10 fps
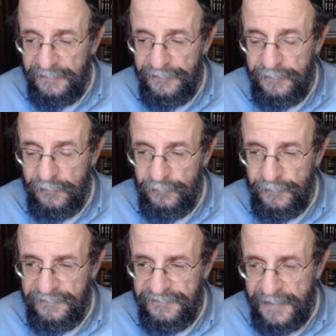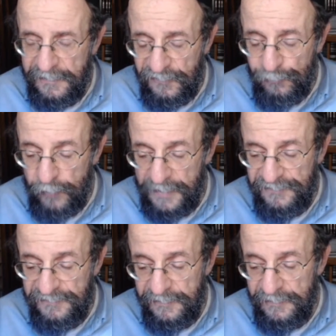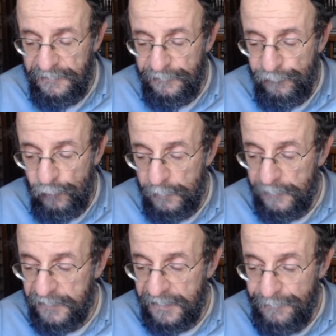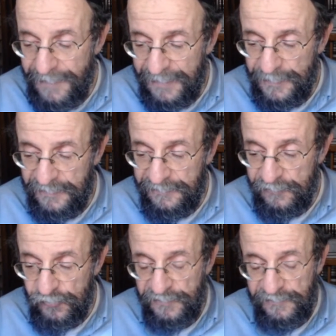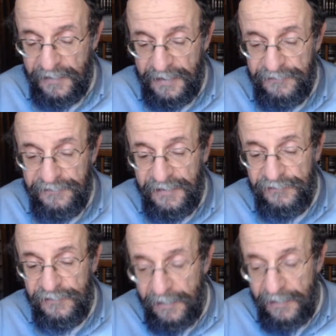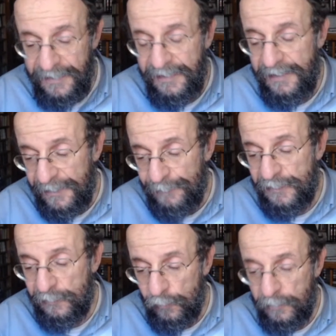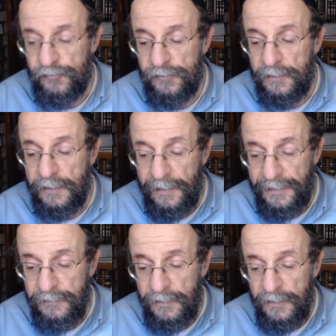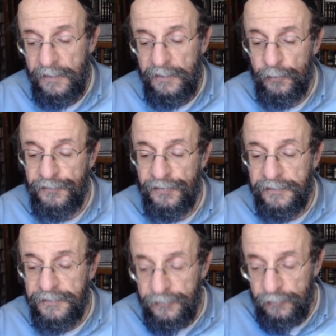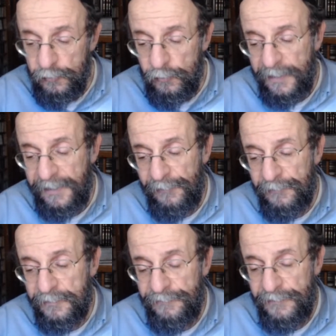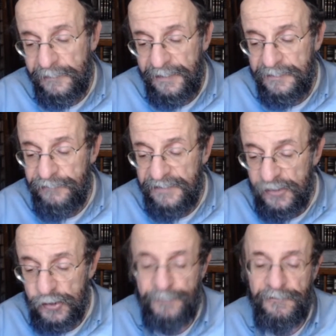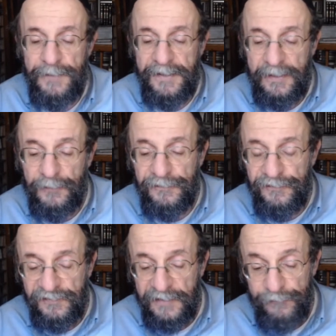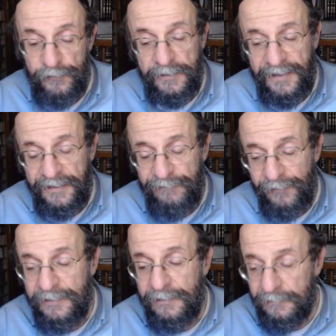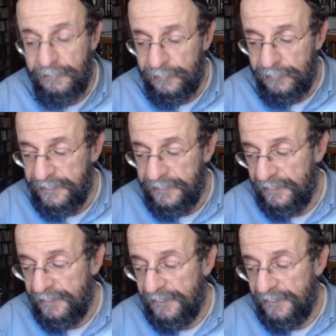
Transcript: It's not expressed in the form of a commandment. It's just God says, I am the Lord your God, who took you out of the land of Egypt from the house of slavery. Again, very clearly